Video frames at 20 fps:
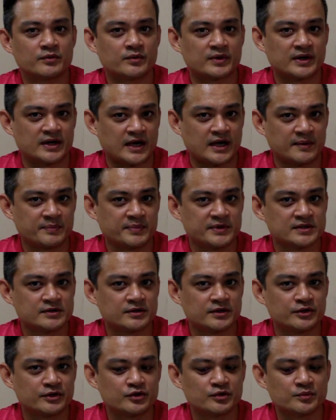what happens to
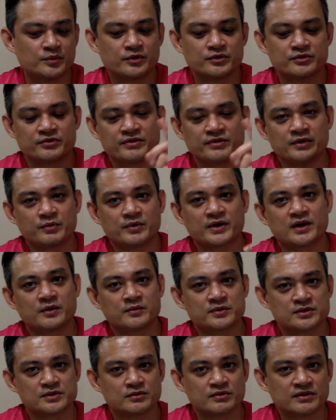the Tube 03, what I
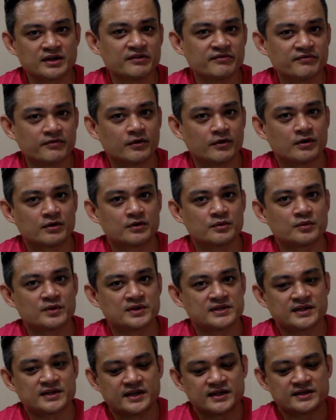was looking for
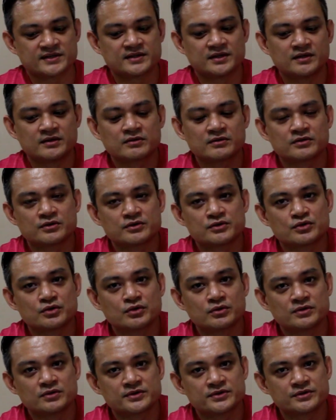was an external
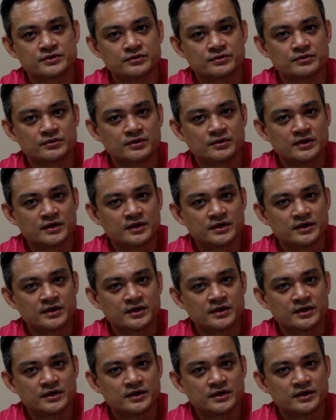controls to